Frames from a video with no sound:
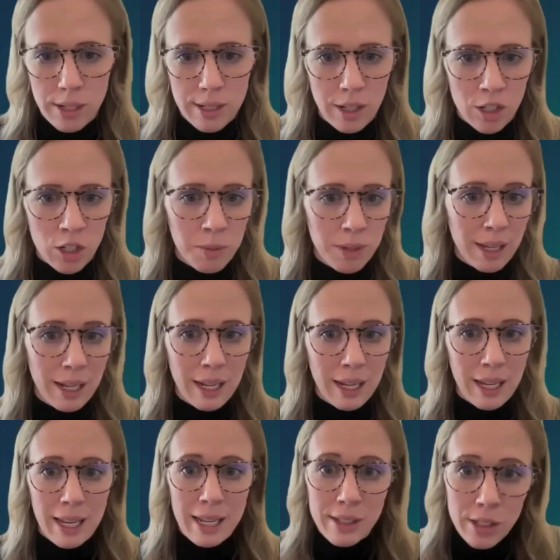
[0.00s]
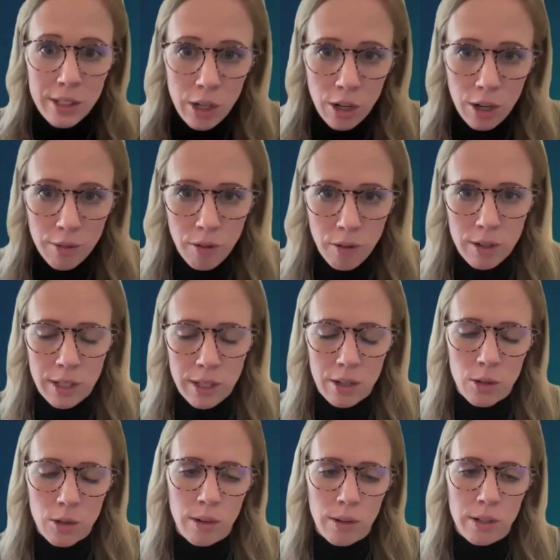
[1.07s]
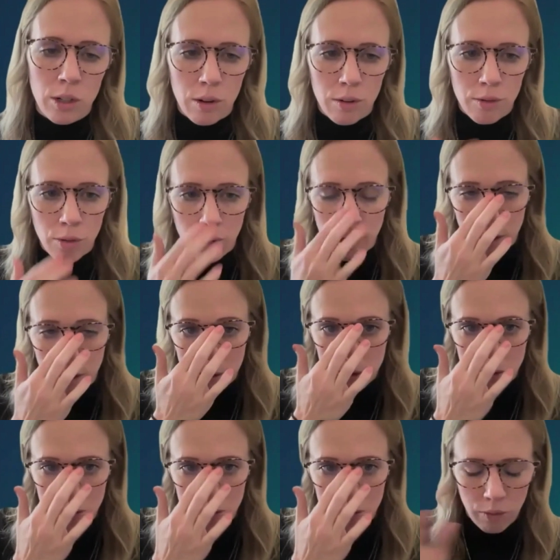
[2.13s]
It's actually been getting easier for our signatories over 4 years.